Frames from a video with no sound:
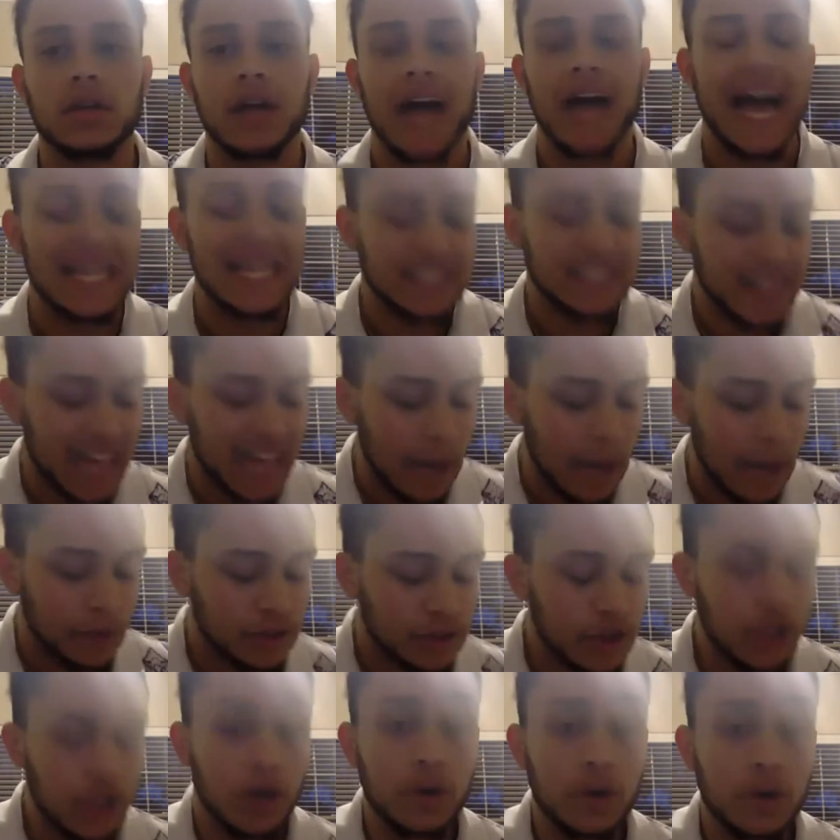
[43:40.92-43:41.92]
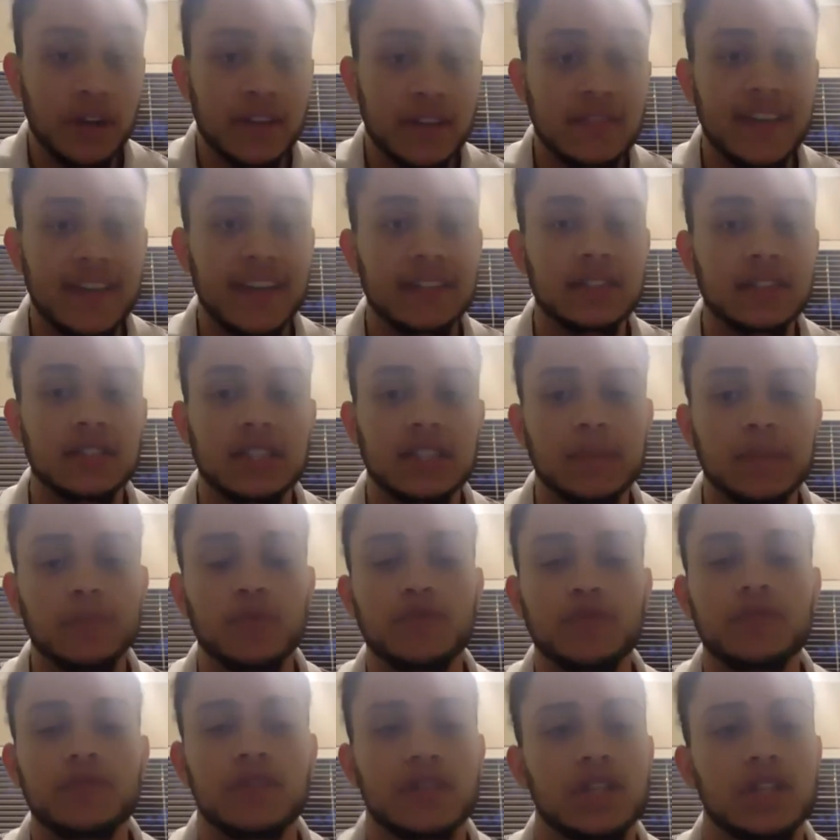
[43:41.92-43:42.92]
I said I was going to go to Texas and
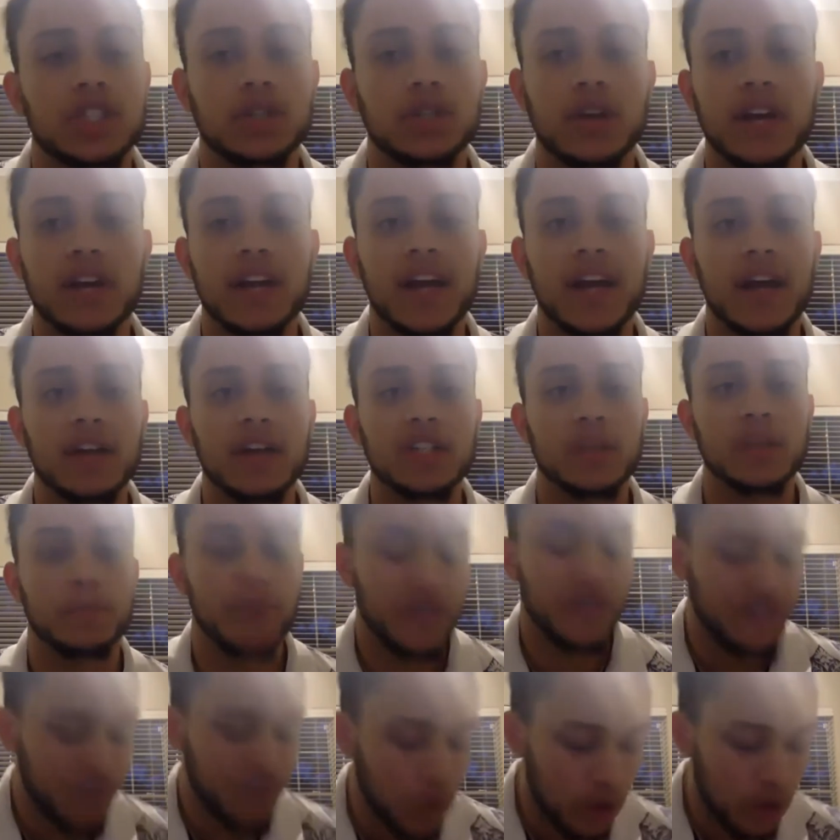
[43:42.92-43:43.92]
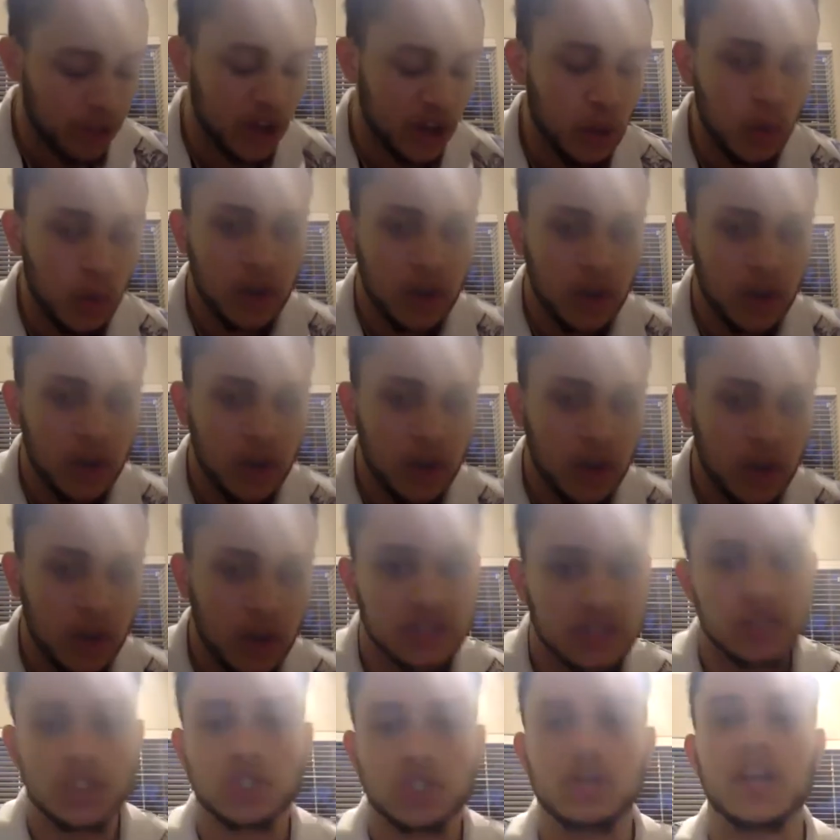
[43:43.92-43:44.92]
move to the trade house before there was a
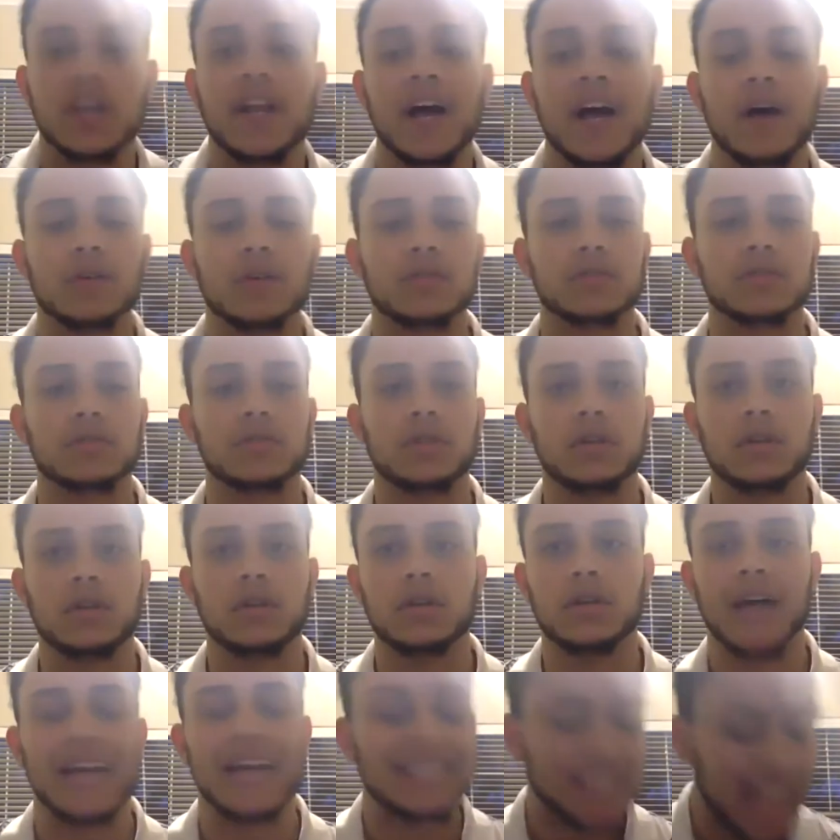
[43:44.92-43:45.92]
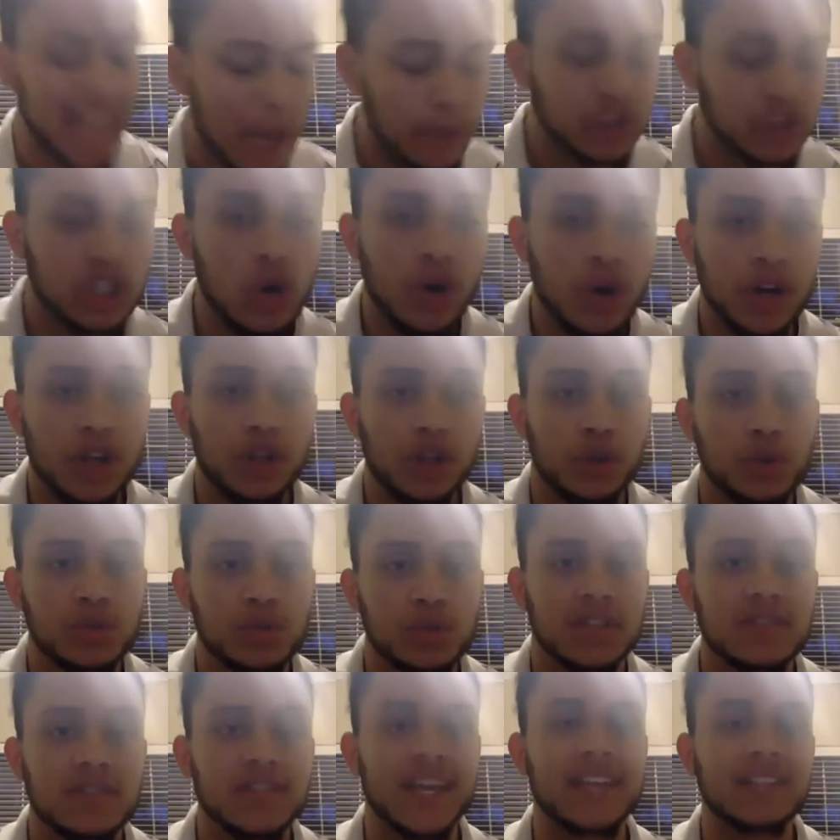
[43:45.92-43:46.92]
trade house. I said I was going to Houston,
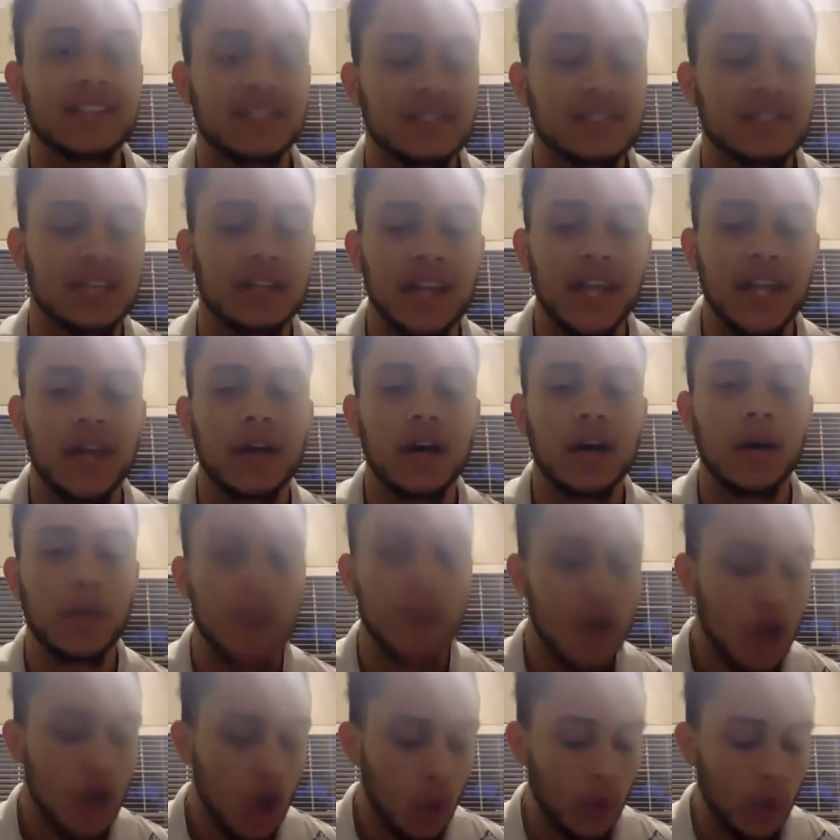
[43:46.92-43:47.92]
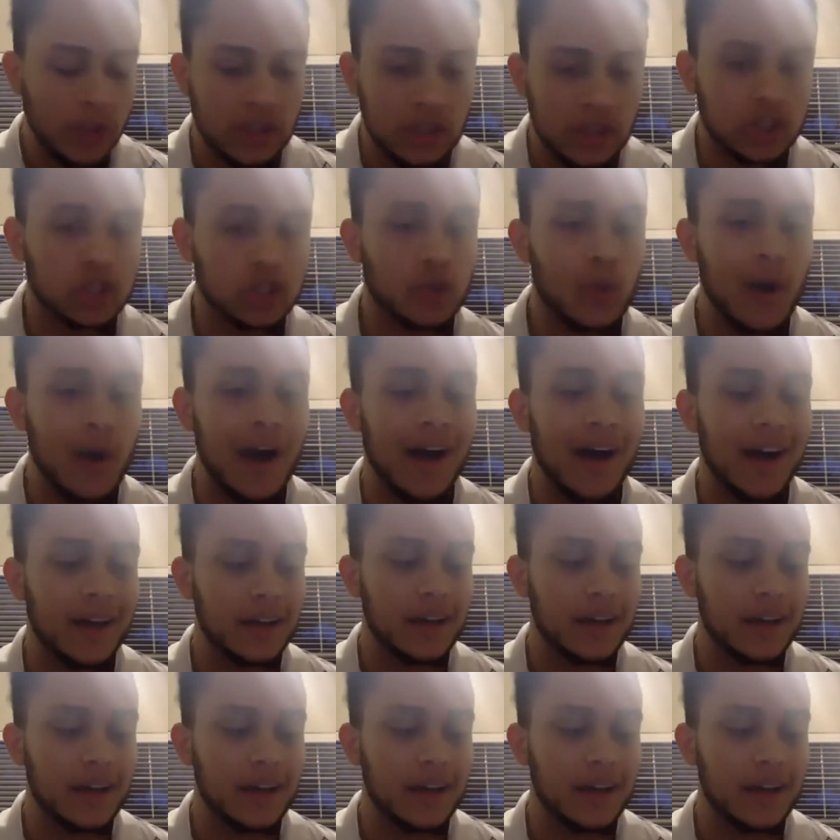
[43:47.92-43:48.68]
Texas to link up with the squad,